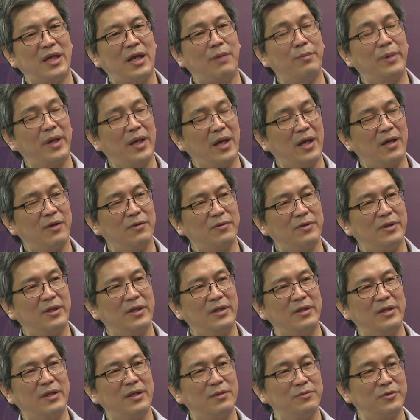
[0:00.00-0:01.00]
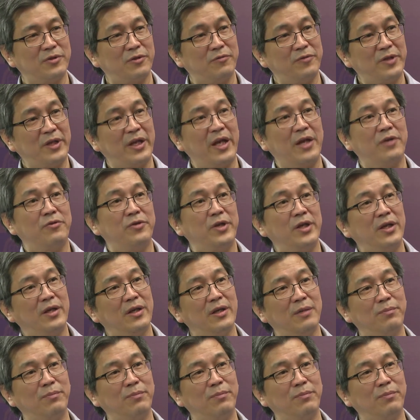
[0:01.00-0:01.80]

coming out in terms of it gathering